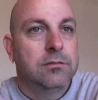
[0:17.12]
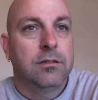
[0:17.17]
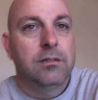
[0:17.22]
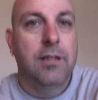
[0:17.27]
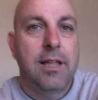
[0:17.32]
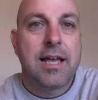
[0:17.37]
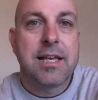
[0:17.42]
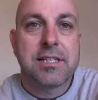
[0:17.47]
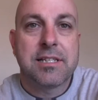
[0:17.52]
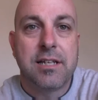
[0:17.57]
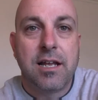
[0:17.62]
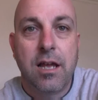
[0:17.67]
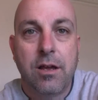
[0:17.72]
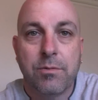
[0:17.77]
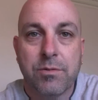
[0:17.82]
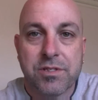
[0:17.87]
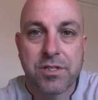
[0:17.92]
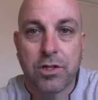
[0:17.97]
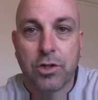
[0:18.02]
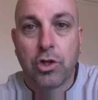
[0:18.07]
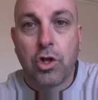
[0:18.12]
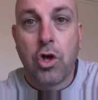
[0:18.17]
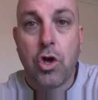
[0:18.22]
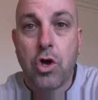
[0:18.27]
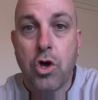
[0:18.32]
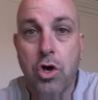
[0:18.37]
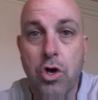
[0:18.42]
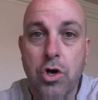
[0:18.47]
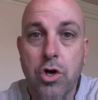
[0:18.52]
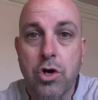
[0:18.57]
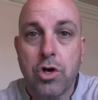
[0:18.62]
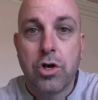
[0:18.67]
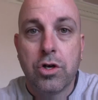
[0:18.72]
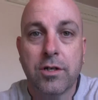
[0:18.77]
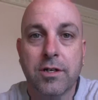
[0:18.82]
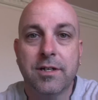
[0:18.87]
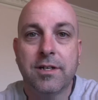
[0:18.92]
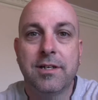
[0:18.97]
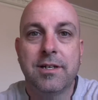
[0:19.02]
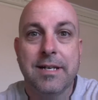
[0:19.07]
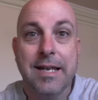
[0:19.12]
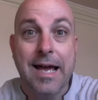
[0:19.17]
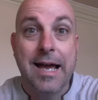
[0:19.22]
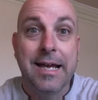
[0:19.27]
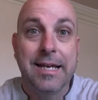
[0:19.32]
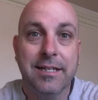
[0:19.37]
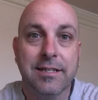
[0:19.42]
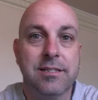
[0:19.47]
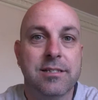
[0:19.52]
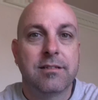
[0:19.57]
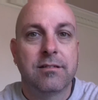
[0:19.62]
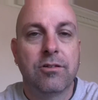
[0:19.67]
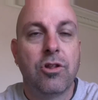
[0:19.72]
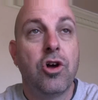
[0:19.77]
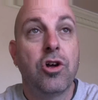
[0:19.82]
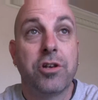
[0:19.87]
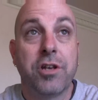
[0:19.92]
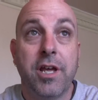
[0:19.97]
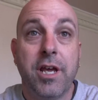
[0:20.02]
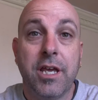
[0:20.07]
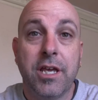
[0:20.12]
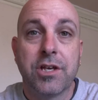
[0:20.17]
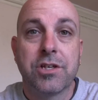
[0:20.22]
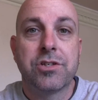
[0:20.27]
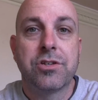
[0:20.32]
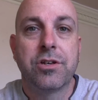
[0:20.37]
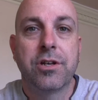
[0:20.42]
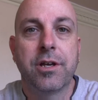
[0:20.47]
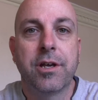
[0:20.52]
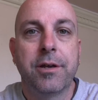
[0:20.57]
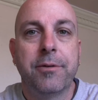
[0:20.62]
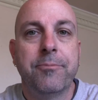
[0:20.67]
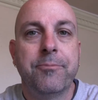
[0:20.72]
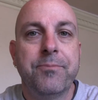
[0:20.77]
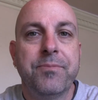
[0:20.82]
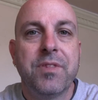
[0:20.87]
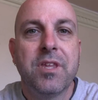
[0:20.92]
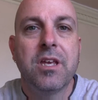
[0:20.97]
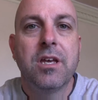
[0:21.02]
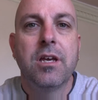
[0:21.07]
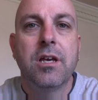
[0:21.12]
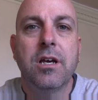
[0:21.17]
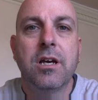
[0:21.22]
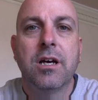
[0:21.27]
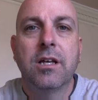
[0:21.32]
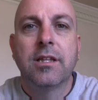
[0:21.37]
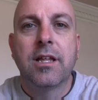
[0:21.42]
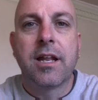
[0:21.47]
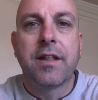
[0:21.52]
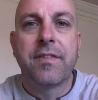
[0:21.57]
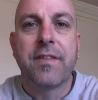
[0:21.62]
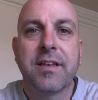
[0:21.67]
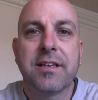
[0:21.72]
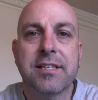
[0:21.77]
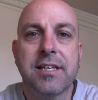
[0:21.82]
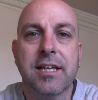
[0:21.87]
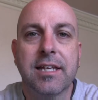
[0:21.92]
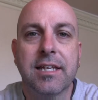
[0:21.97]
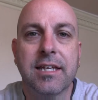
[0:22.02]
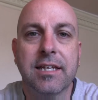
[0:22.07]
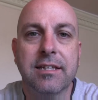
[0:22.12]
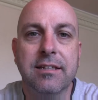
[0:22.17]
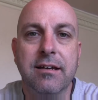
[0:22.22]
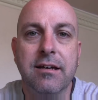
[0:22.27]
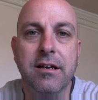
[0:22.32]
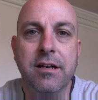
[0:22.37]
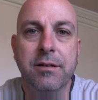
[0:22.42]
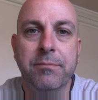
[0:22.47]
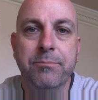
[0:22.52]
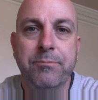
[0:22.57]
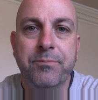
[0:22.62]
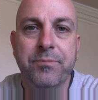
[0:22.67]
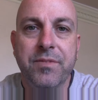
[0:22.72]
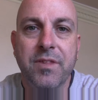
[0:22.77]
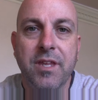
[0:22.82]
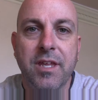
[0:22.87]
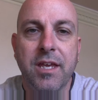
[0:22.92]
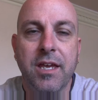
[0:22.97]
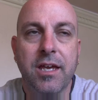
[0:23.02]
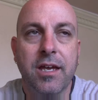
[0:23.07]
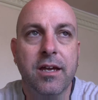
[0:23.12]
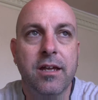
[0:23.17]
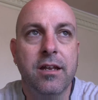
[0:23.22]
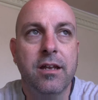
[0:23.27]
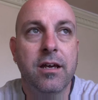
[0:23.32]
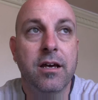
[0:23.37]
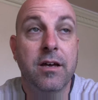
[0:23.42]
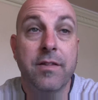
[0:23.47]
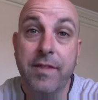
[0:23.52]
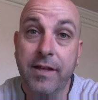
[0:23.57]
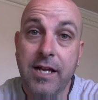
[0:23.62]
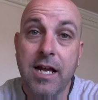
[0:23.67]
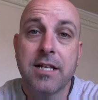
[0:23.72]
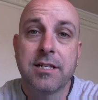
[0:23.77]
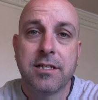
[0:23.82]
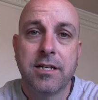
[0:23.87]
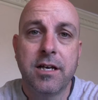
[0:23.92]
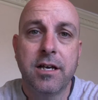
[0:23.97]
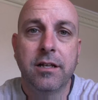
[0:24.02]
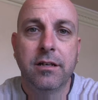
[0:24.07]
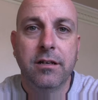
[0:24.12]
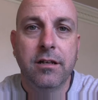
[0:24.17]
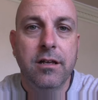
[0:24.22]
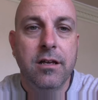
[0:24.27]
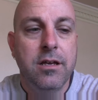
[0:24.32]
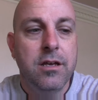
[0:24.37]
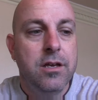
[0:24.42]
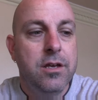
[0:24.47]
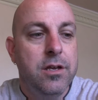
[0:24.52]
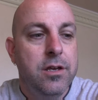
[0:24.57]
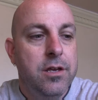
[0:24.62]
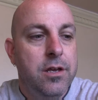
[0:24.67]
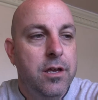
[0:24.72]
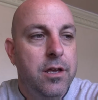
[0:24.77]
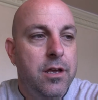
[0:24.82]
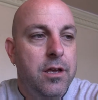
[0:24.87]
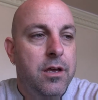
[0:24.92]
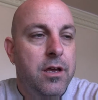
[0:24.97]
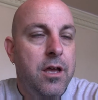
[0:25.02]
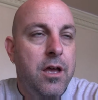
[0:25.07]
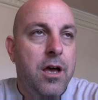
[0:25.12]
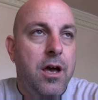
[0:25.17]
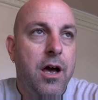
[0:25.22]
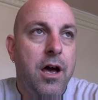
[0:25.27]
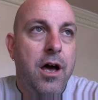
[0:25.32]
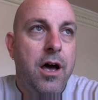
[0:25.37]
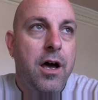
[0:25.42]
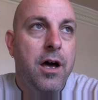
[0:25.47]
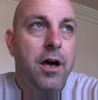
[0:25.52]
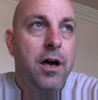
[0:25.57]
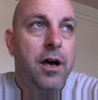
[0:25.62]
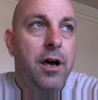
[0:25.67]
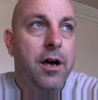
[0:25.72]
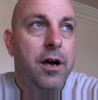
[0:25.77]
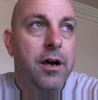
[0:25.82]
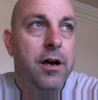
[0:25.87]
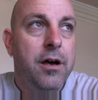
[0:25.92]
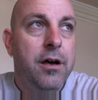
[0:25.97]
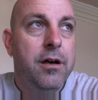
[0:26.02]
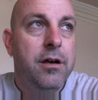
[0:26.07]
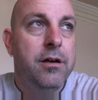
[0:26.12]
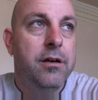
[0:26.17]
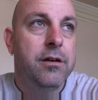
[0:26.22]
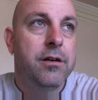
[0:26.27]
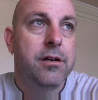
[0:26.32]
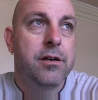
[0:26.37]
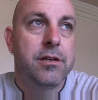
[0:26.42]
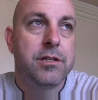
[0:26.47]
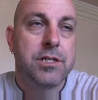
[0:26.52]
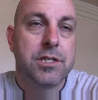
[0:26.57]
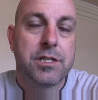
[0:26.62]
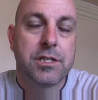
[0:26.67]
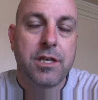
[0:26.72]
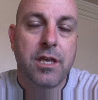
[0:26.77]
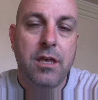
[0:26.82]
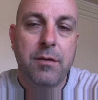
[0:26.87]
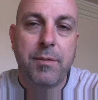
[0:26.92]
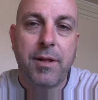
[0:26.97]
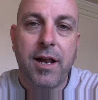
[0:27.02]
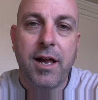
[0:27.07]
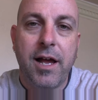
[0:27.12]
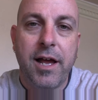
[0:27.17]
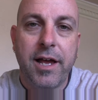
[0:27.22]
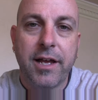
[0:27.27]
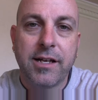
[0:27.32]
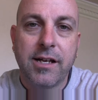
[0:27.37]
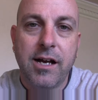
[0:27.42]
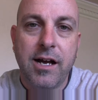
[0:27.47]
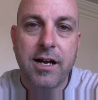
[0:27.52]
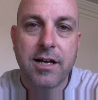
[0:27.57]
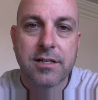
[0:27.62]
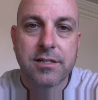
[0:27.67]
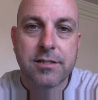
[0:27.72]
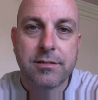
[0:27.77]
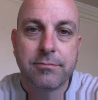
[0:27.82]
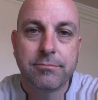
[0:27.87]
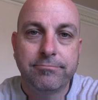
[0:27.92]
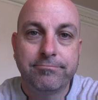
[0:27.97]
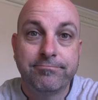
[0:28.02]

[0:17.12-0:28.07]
last night was a long night, long day yesterday. A lot of things had to get done, and uh, they got done. Uh, it just came at a high cost.